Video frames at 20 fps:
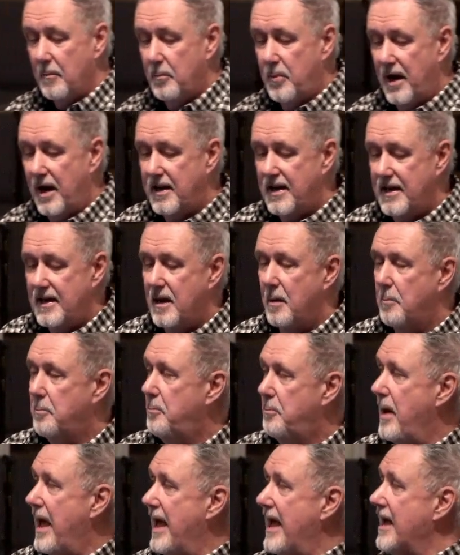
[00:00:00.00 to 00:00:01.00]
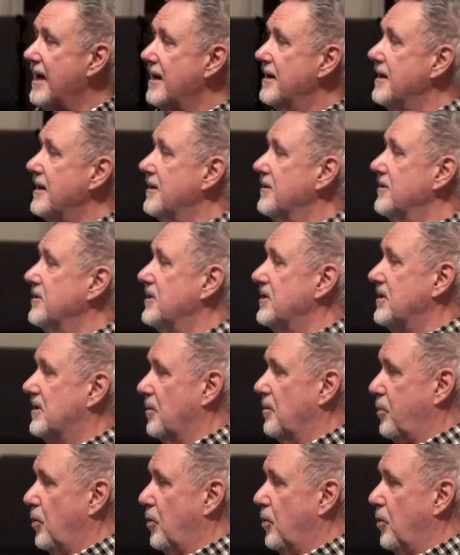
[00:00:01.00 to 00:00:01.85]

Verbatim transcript: But he abandons the